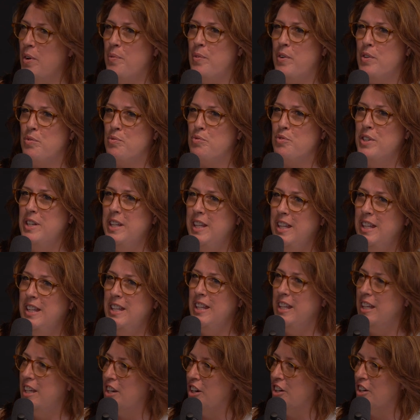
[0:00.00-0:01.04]
one with
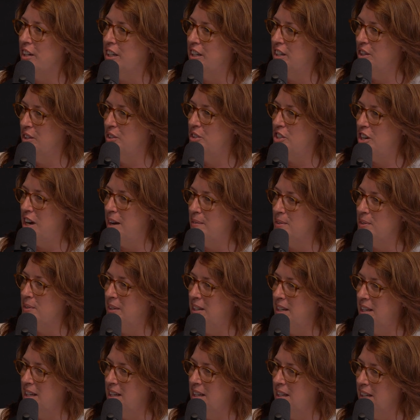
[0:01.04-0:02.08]
really current new jobs,
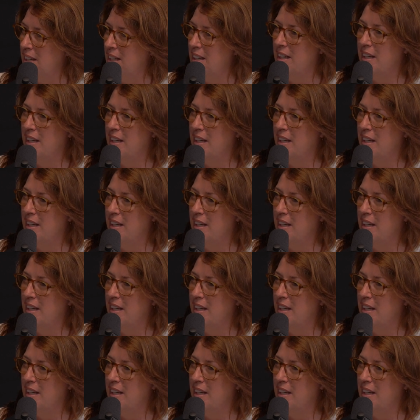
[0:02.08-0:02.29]
wouldn't it?